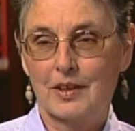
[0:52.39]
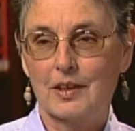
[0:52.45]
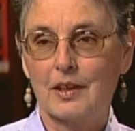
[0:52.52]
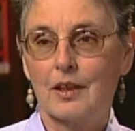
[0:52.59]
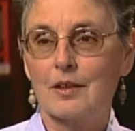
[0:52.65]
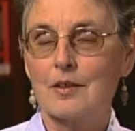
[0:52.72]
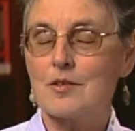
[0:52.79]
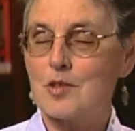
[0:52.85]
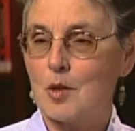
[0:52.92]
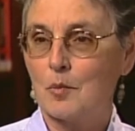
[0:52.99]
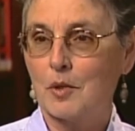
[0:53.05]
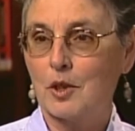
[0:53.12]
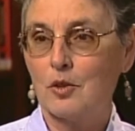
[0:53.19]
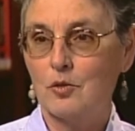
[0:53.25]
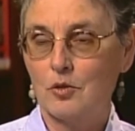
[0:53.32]
getting
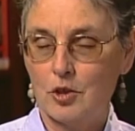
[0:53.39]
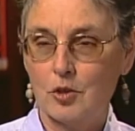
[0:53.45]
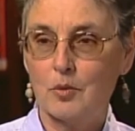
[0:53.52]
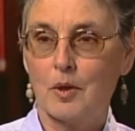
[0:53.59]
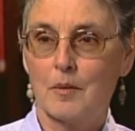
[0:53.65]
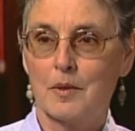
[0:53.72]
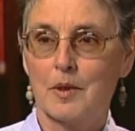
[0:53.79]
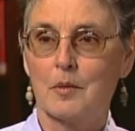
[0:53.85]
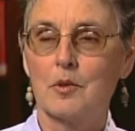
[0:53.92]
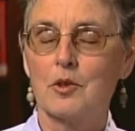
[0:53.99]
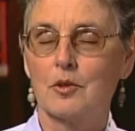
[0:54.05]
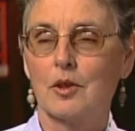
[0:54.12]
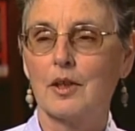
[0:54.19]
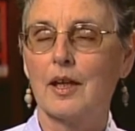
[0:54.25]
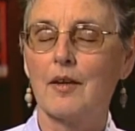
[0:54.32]
someone who knew what they were
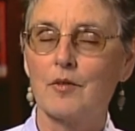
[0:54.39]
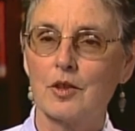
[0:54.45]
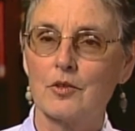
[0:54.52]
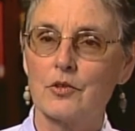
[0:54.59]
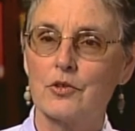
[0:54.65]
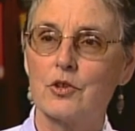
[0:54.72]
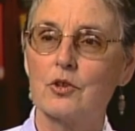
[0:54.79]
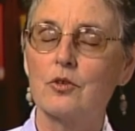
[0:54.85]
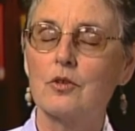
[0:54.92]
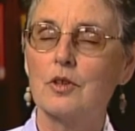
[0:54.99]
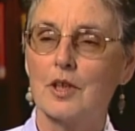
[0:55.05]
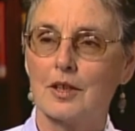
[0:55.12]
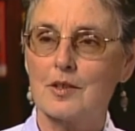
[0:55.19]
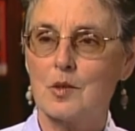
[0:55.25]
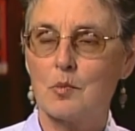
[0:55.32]
doing, having a
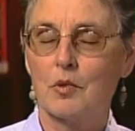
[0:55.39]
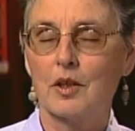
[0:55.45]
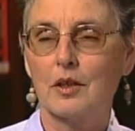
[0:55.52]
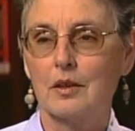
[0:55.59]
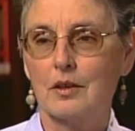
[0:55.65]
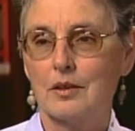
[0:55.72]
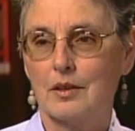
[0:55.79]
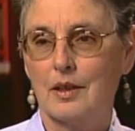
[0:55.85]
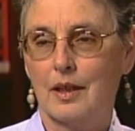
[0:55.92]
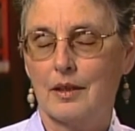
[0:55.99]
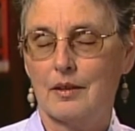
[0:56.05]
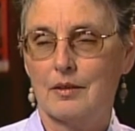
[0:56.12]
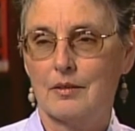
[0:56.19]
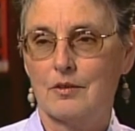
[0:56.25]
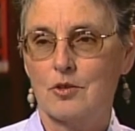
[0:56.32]
student explain it,
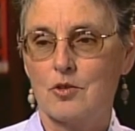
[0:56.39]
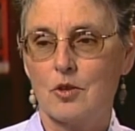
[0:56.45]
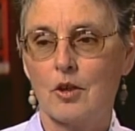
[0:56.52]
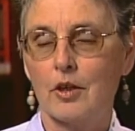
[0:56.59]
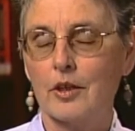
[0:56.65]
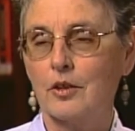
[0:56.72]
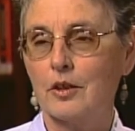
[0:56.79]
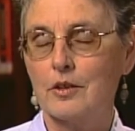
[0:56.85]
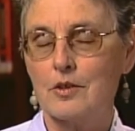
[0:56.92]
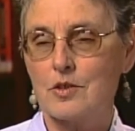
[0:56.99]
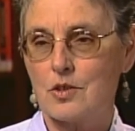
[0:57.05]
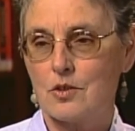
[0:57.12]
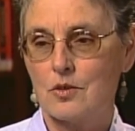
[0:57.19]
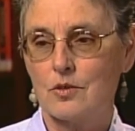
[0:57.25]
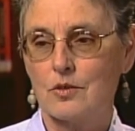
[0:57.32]
that drawing on the
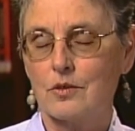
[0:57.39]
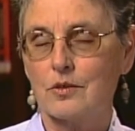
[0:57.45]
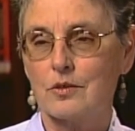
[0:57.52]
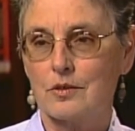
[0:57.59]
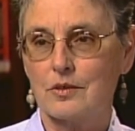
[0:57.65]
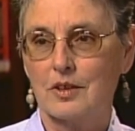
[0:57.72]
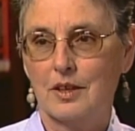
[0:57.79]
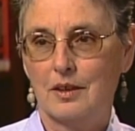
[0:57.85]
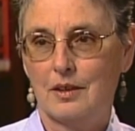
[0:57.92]
students